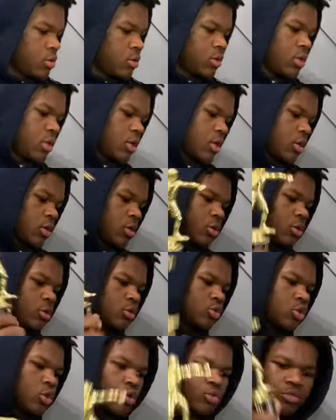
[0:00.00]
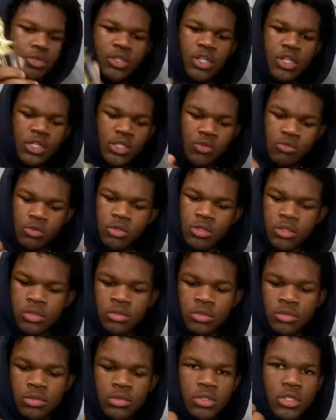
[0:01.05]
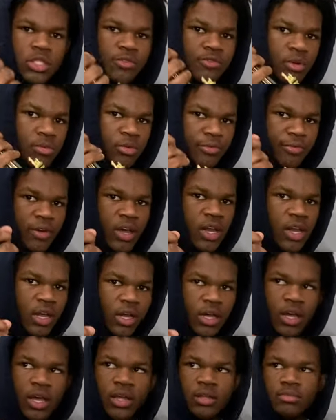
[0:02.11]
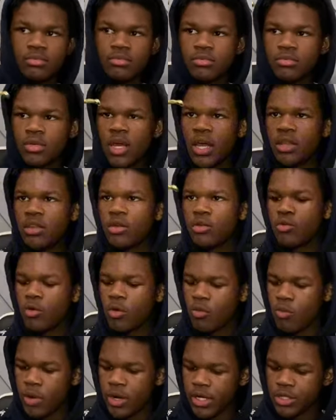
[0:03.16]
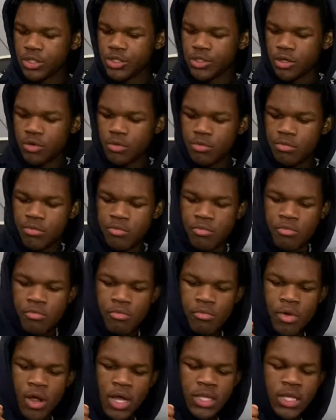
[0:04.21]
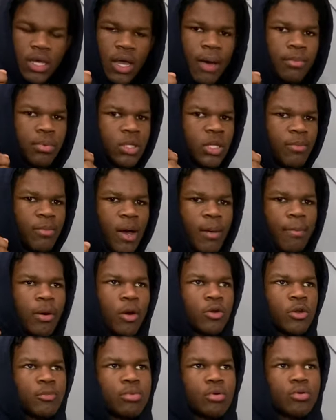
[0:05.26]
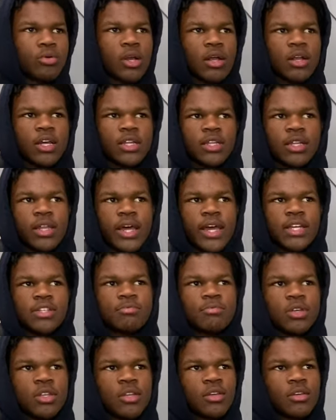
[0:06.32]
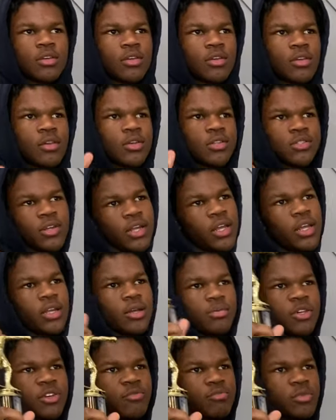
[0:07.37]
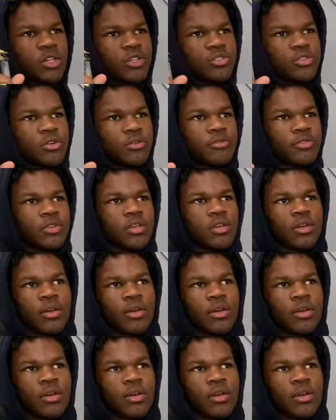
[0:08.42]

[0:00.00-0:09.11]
Yeah. So this one is from the fight I got at the Norwayne show. I believe my opponent pulled out at the last minute. So they ended up giving me a trophy.